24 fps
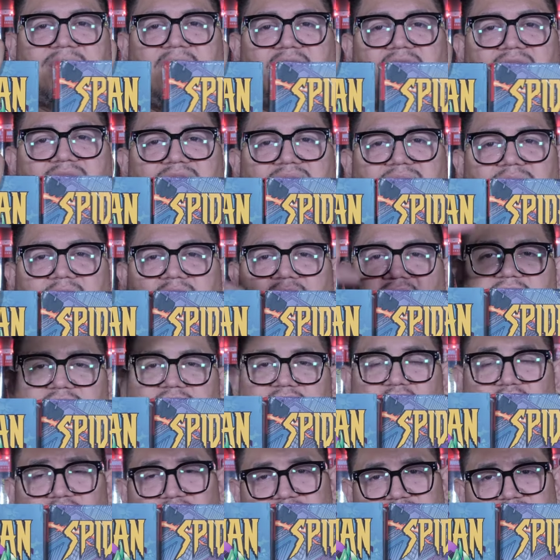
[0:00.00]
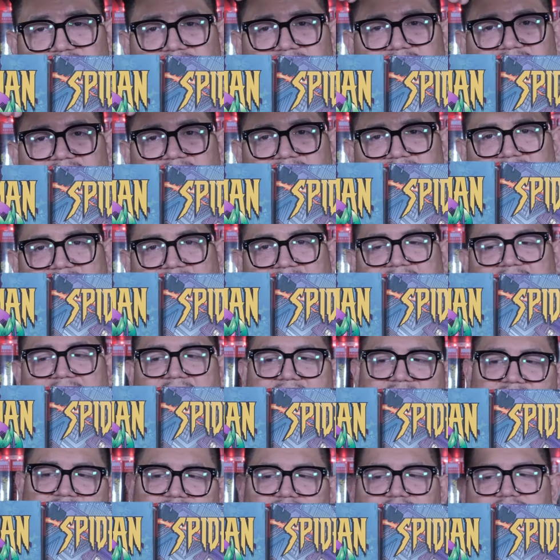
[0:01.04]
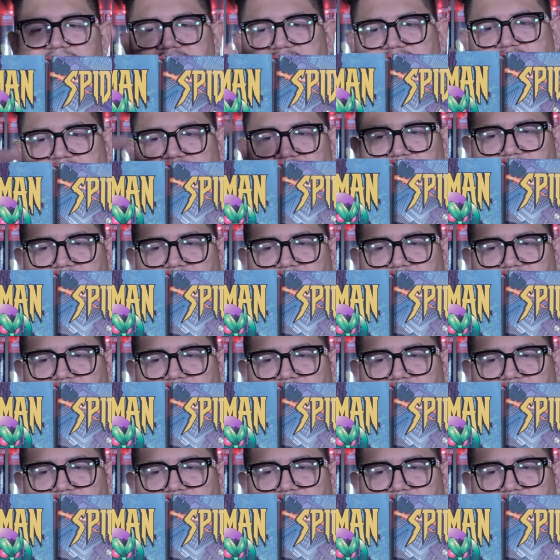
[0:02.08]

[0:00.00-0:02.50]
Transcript: down look first, and then I show